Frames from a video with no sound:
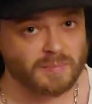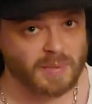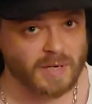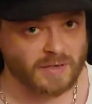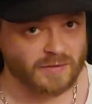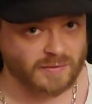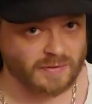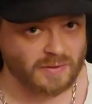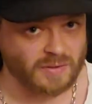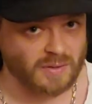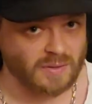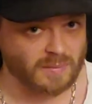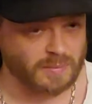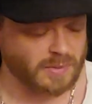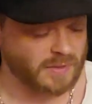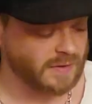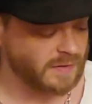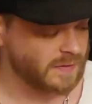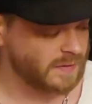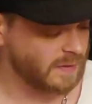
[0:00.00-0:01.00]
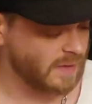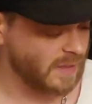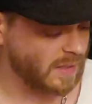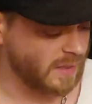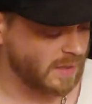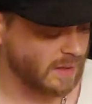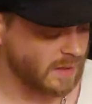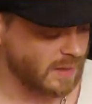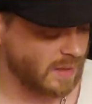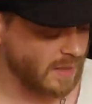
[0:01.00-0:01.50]
pairs of carbons,
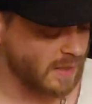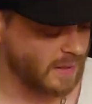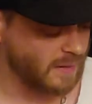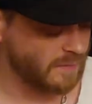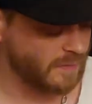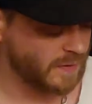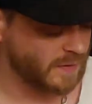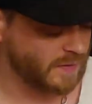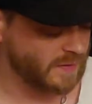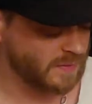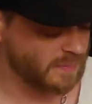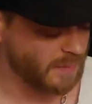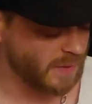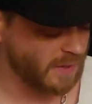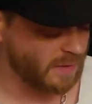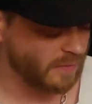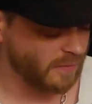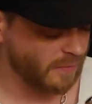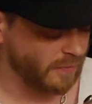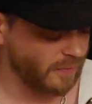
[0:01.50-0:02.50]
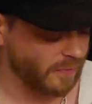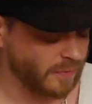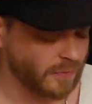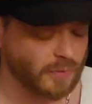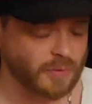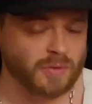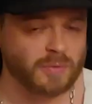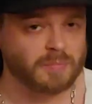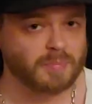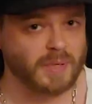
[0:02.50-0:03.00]
and this is my
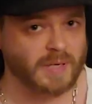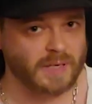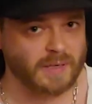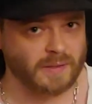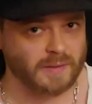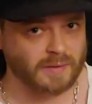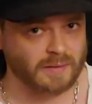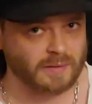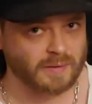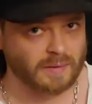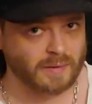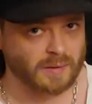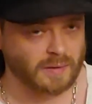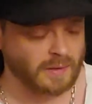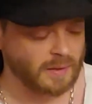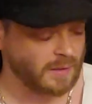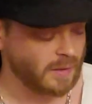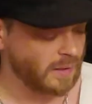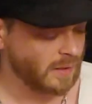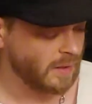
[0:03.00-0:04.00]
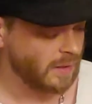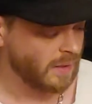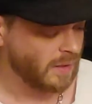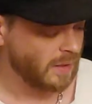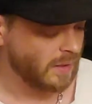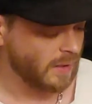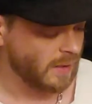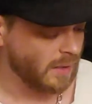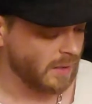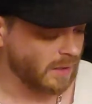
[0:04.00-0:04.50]
third pair
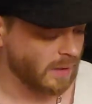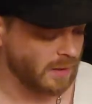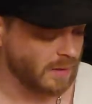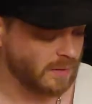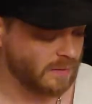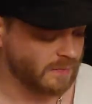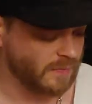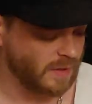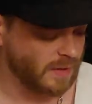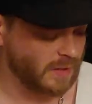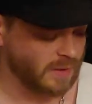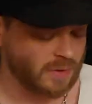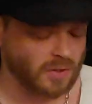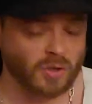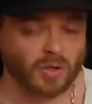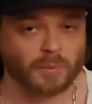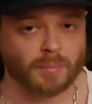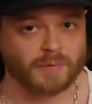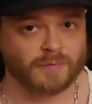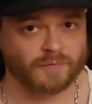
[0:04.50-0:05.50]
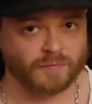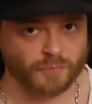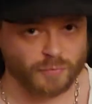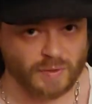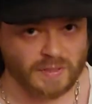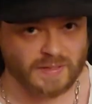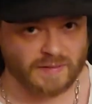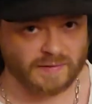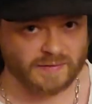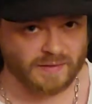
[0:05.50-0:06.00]
of carbon
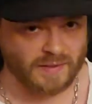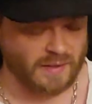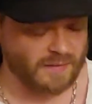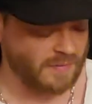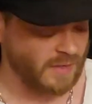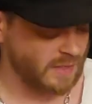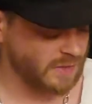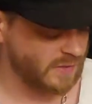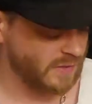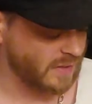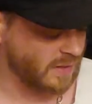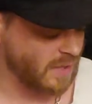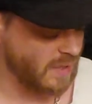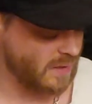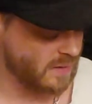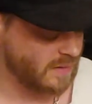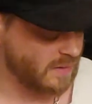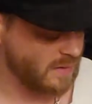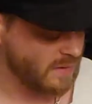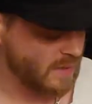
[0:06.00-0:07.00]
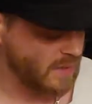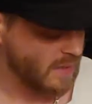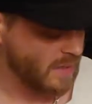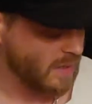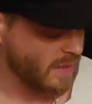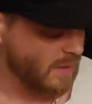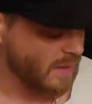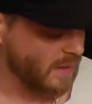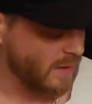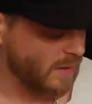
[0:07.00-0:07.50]
freeze that I've actually gotten.
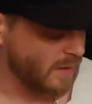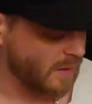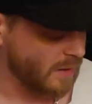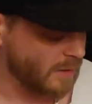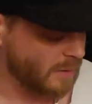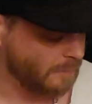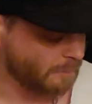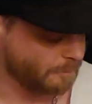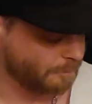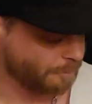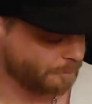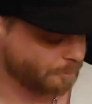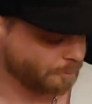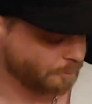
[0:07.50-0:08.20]
Um,